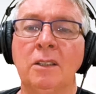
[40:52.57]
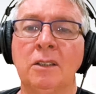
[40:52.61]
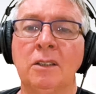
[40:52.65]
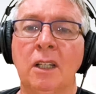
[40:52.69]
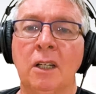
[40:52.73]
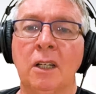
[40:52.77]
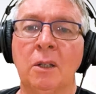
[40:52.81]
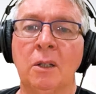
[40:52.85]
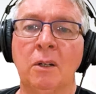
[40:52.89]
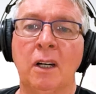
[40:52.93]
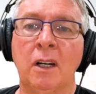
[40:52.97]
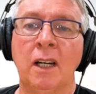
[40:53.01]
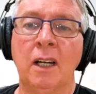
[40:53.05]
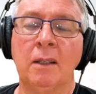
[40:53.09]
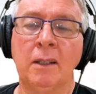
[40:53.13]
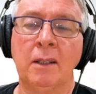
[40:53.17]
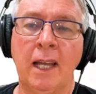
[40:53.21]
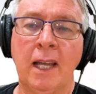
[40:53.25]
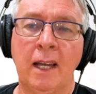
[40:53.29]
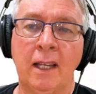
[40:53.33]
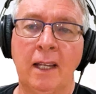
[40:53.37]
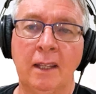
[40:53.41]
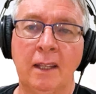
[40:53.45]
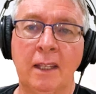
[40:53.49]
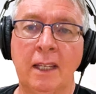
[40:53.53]
So
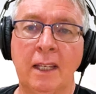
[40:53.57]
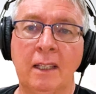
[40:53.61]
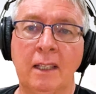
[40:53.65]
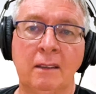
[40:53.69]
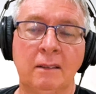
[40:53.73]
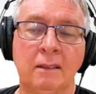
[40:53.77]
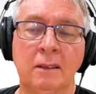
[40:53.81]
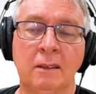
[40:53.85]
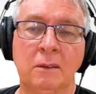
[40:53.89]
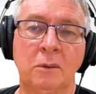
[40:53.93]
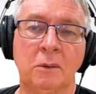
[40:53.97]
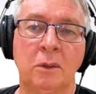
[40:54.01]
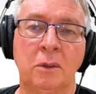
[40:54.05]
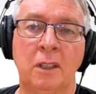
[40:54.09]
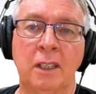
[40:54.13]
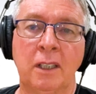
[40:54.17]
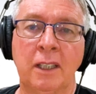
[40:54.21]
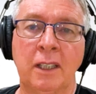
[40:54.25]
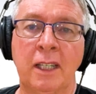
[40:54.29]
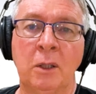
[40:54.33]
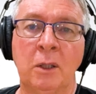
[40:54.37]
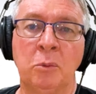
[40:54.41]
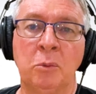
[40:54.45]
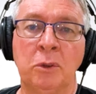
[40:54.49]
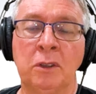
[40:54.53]
I can't think
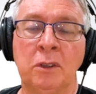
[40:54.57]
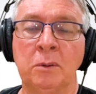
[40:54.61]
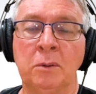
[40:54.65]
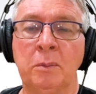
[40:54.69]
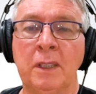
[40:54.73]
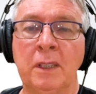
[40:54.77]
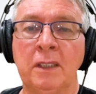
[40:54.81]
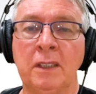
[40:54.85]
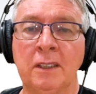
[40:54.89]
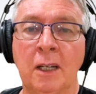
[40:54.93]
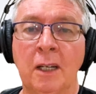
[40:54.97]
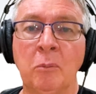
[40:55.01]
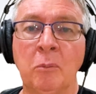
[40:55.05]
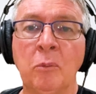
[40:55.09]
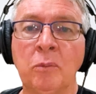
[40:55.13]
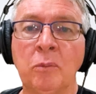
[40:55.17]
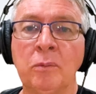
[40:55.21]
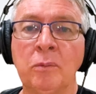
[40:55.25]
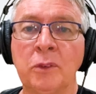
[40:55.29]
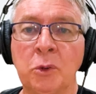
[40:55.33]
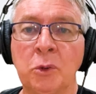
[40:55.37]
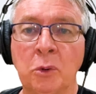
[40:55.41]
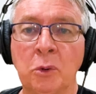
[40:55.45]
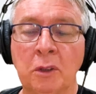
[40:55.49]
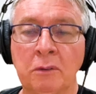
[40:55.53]
why there wouldn't be
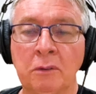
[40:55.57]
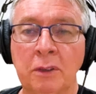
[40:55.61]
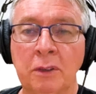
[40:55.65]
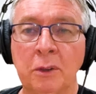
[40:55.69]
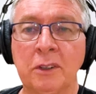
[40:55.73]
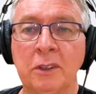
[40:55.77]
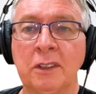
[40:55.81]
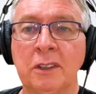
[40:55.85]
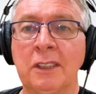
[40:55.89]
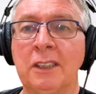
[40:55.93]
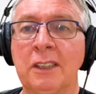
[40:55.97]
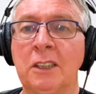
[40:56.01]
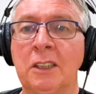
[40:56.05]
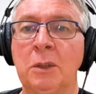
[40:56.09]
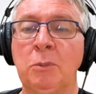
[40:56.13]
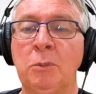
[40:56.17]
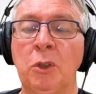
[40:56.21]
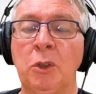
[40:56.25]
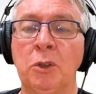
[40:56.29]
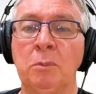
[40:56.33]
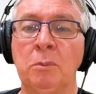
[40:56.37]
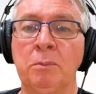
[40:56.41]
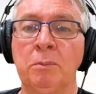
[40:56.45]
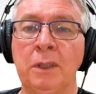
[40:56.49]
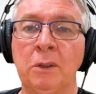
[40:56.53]
some sort of filter
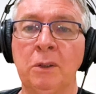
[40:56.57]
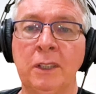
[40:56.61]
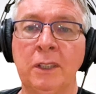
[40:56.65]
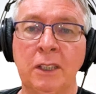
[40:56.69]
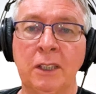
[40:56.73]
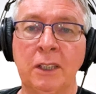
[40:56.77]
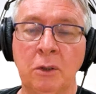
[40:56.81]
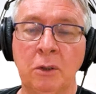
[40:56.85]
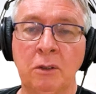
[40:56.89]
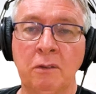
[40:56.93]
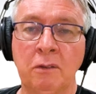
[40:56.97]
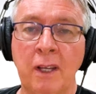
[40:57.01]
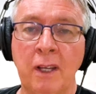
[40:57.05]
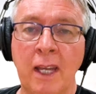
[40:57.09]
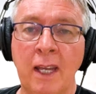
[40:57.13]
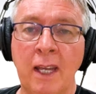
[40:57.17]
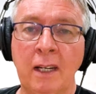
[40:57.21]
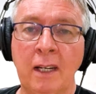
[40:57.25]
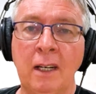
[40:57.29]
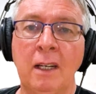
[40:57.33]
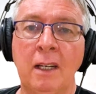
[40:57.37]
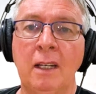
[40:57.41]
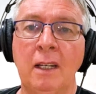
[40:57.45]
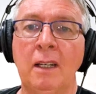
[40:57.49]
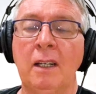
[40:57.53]
system you can build into your
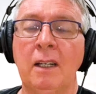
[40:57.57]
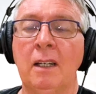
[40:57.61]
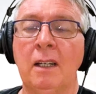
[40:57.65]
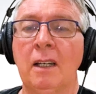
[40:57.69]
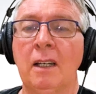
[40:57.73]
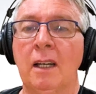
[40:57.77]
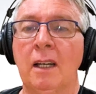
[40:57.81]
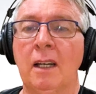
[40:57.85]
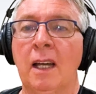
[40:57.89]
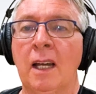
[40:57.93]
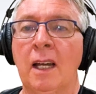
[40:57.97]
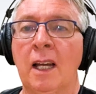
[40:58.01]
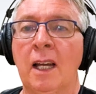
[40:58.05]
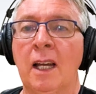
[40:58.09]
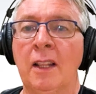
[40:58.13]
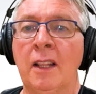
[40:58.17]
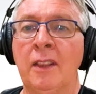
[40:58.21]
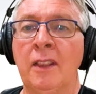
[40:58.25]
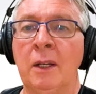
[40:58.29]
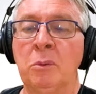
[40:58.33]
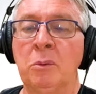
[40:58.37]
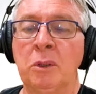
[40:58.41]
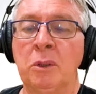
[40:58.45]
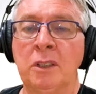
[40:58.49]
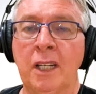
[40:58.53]
van
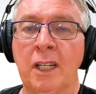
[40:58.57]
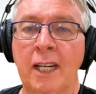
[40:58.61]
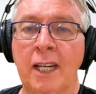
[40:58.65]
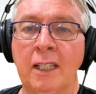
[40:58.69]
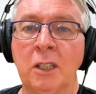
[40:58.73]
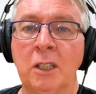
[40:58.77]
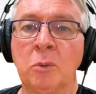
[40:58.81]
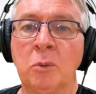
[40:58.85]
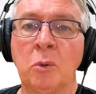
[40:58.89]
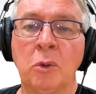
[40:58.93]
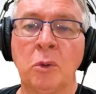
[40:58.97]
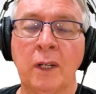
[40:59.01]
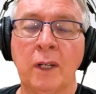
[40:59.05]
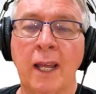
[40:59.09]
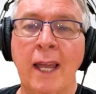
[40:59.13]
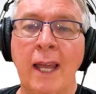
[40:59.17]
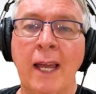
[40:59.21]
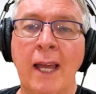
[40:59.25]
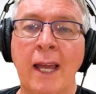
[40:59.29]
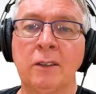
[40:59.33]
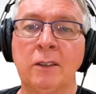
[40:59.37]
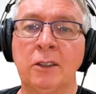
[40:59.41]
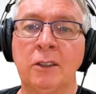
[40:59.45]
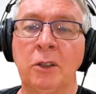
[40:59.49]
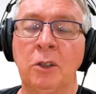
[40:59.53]
that would take the water
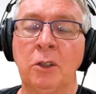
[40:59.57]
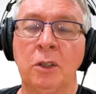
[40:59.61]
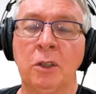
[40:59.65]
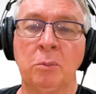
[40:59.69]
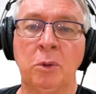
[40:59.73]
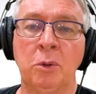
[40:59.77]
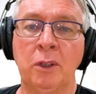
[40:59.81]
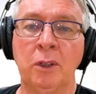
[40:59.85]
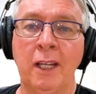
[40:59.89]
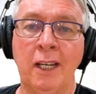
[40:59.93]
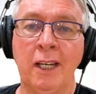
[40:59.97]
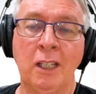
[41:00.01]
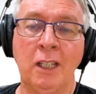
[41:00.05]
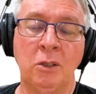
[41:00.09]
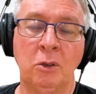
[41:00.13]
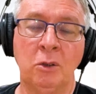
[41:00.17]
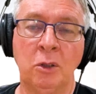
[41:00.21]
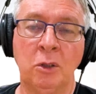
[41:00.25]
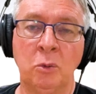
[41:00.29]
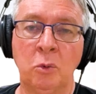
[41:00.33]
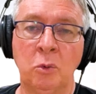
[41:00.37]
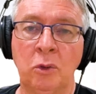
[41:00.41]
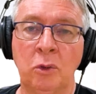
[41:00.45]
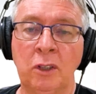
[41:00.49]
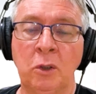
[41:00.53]
out, so you can put any
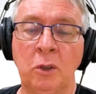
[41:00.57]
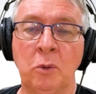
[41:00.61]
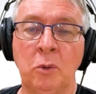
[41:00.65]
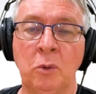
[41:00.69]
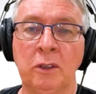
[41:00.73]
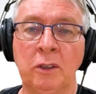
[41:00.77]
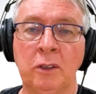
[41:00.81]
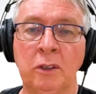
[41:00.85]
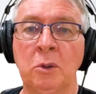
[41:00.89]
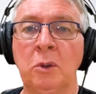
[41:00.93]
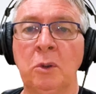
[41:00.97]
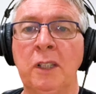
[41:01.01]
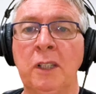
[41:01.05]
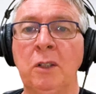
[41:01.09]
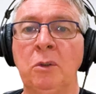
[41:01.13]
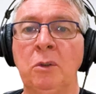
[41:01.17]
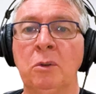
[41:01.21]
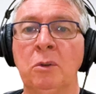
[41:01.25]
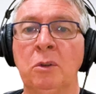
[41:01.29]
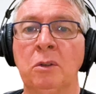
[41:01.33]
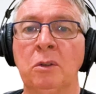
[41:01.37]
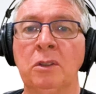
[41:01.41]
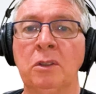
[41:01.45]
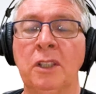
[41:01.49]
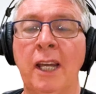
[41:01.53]
sort of water you want to in
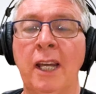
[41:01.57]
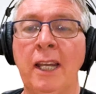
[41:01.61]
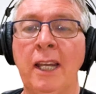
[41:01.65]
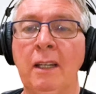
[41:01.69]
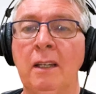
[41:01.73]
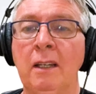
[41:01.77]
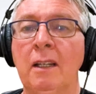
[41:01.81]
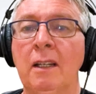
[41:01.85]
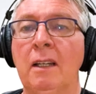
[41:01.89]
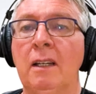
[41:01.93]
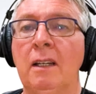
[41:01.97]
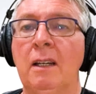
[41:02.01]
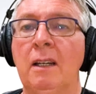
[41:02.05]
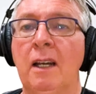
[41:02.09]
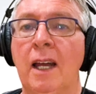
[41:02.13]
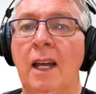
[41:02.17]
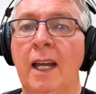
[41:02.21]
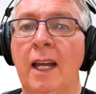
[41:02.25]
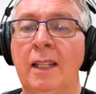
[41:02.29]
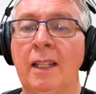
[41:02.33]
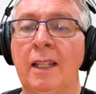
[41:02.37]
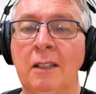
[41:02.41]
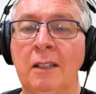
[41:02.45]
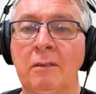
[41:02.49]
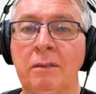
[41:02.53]
your tank
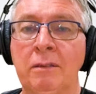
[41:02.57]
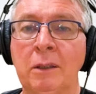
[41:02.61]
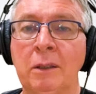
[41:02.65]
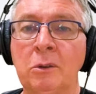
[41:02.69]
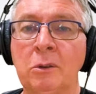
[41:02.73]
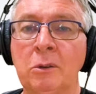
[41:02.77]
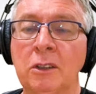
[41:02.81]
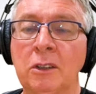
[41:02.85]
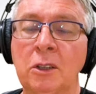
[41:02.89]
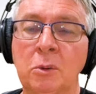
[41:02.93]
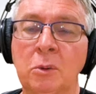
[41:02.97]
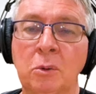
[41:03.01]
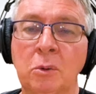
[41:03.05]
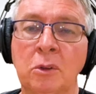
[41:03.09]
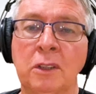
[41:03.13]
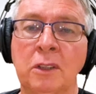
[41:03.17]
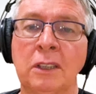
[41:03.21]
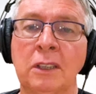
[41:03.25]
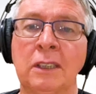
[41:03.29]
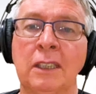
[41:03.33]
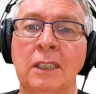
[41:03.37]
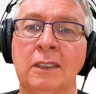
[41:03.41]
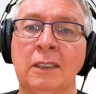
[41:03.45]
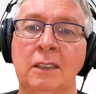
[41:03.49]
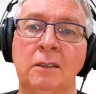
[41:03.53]
and then filter it
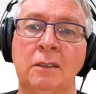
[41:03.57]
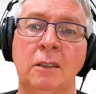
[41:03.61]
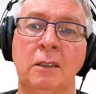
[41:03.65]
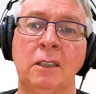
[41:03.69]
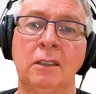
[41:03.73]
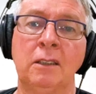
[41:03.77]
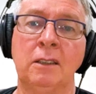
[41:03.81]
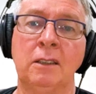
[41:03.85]
towards it gets